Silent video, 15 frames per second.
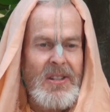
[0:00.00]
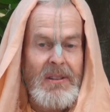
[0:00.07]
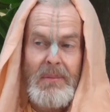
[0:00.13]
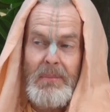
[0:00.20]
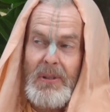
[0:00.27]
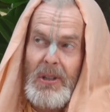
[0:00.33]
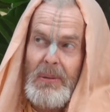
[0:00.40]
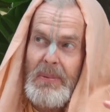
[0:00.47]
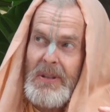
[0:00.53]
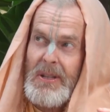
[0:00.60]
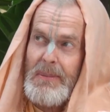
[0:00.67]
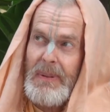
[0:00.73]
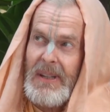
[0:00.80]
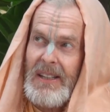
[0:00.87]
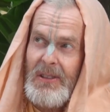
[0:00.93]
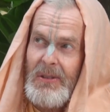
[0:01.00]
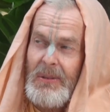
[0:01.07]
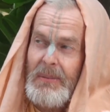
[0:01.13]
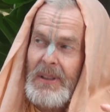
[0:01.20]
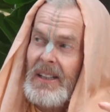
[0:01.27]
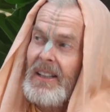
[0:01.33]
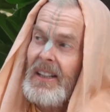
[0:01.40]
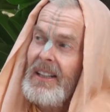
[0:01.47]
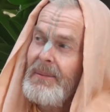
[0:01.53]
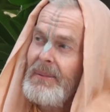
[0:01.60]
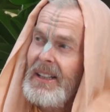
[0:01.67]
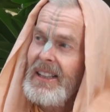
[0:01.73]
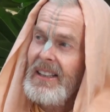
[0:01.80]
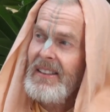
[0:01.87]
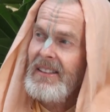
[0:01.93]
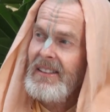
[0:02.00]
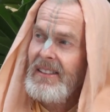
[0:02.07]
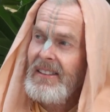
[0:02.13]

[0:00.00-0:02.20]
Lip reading: and the gopi is speaking to her mind, hey mind.